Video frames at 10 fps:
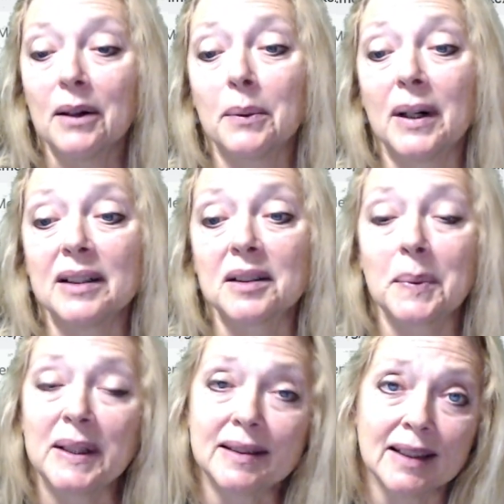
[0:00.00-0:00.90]
was
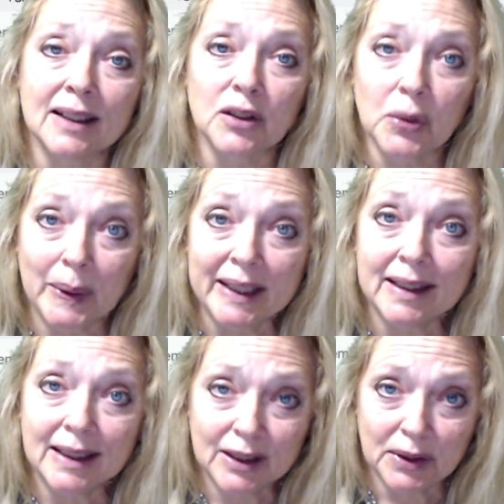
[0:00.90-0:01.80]
we sent
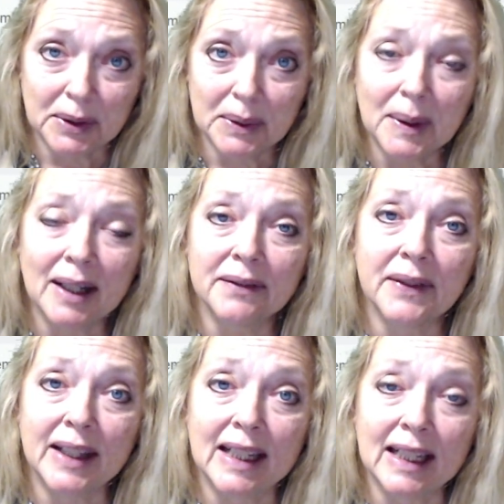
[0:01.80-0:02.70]
22
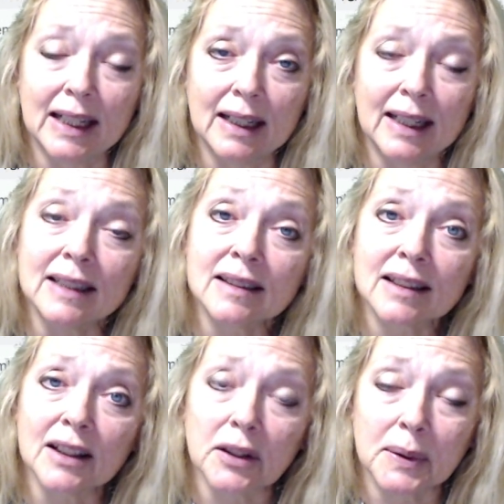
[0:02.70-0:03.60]
of the
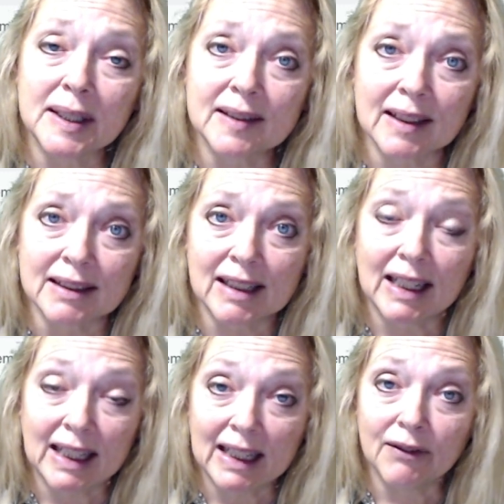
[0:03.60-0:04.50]
Insta360